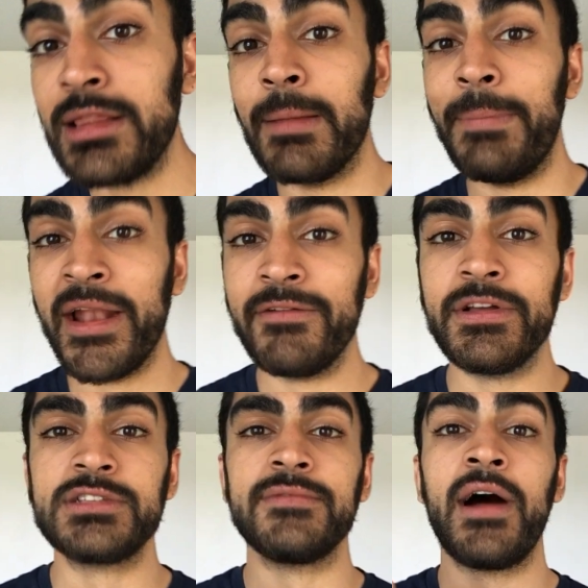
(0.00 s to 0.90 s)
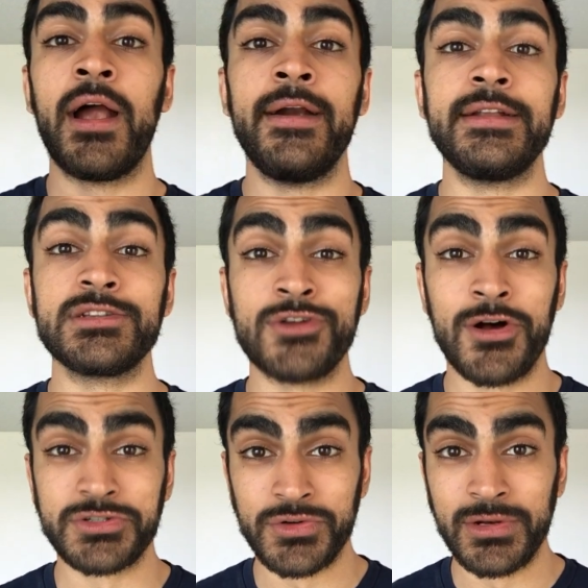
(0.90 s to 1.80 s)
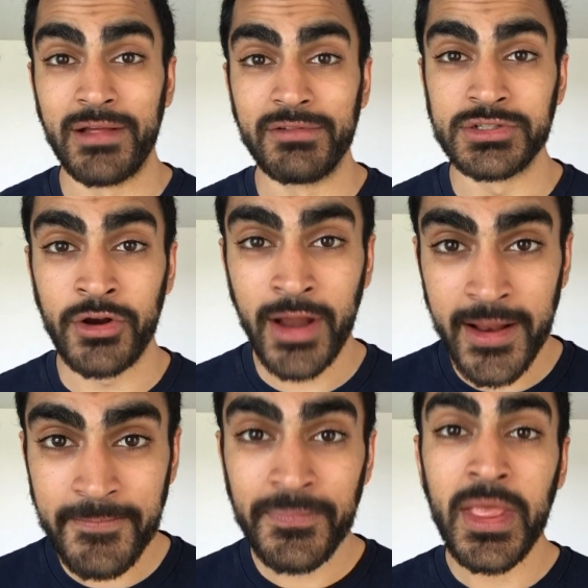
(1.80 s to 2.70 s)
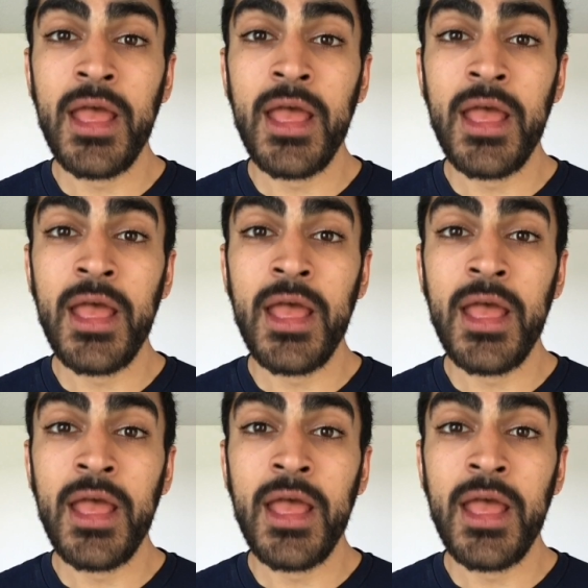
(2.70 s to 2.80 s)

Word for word: the benefits of higher testosterone levels, all right?